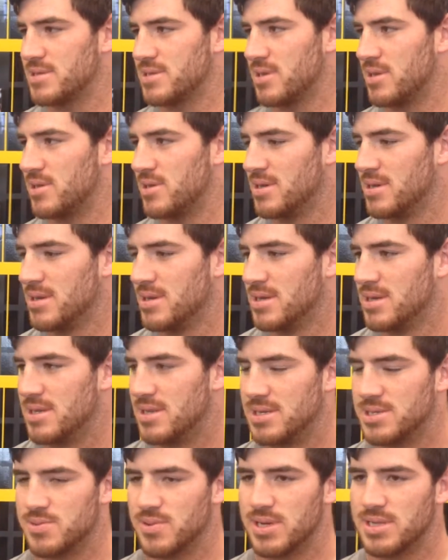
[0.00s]
So
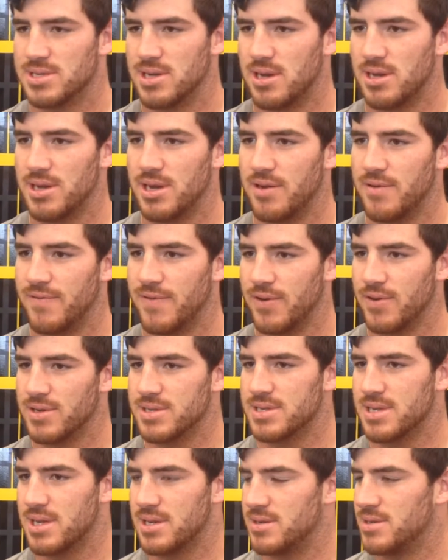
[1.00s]
this week's all, you know,
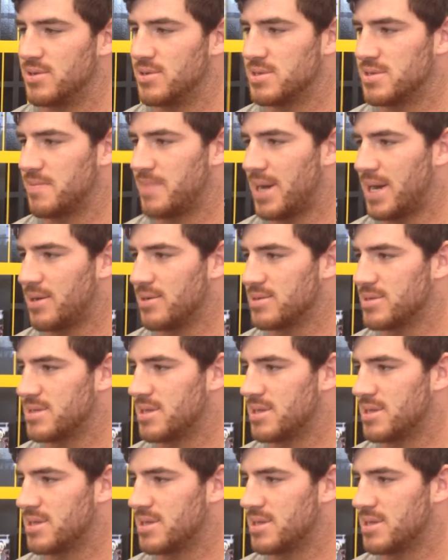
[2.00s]
focused on doing some power